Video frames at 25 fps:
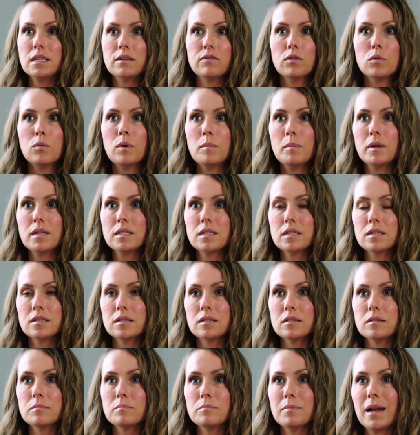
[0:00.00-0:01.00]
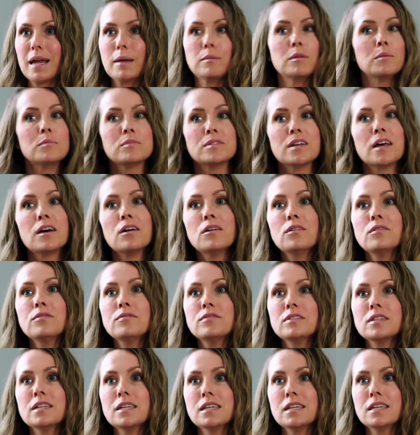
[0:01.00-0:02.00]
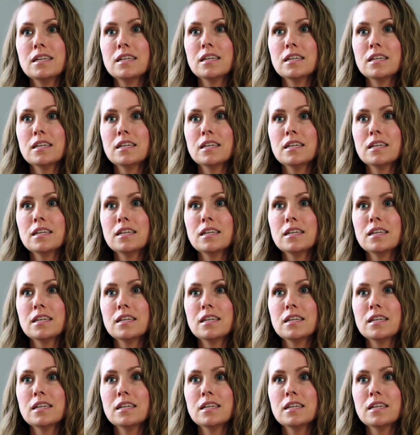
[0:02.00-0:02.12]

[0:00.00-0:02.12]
easy for women to blame themselves.